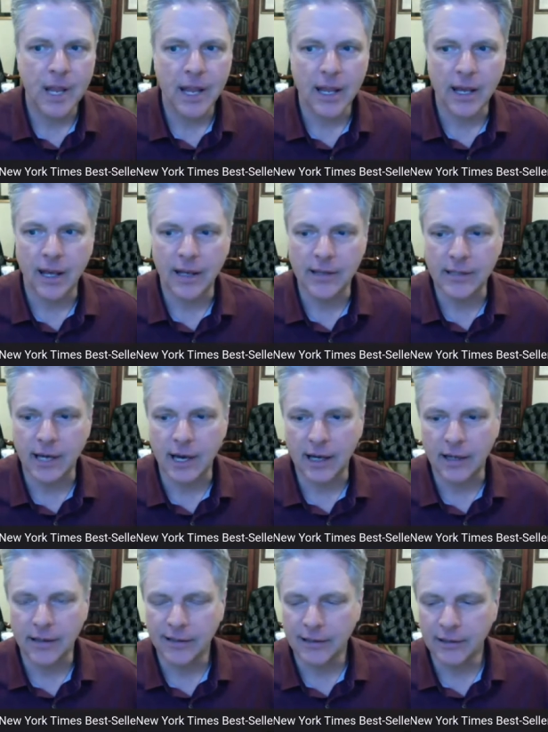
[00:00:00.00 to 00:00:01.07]
And
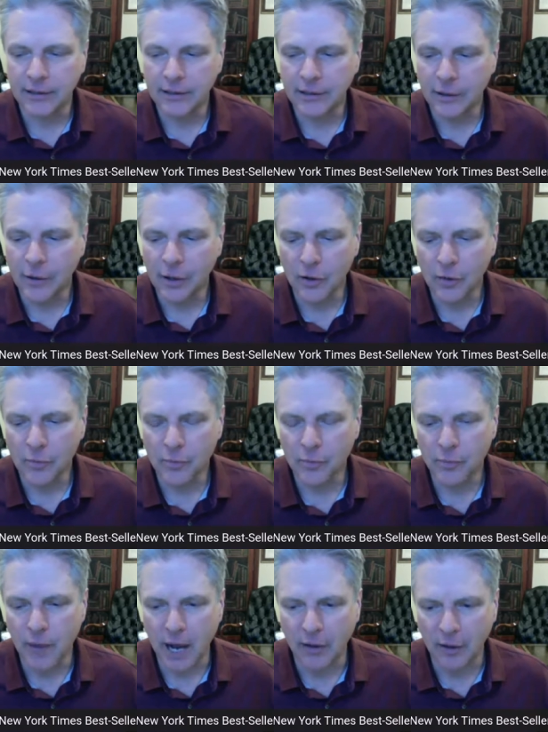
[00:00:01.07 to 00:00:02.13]
uh, you know, I look
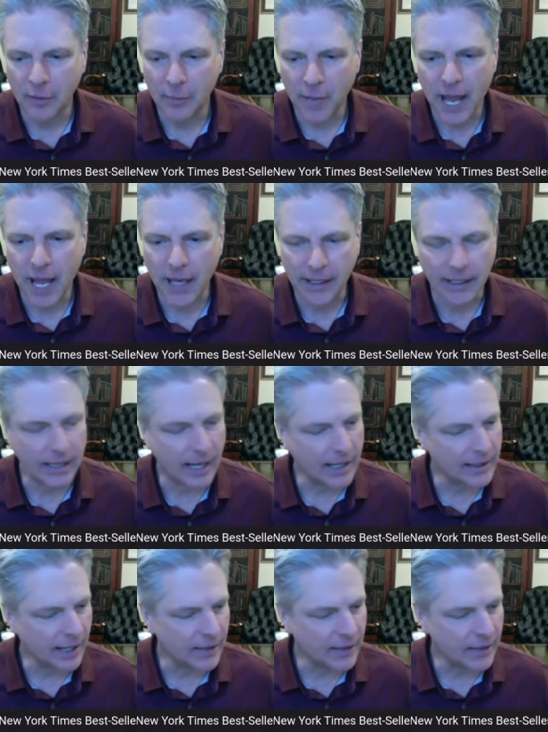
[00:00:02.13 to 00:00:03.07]
I look back and I,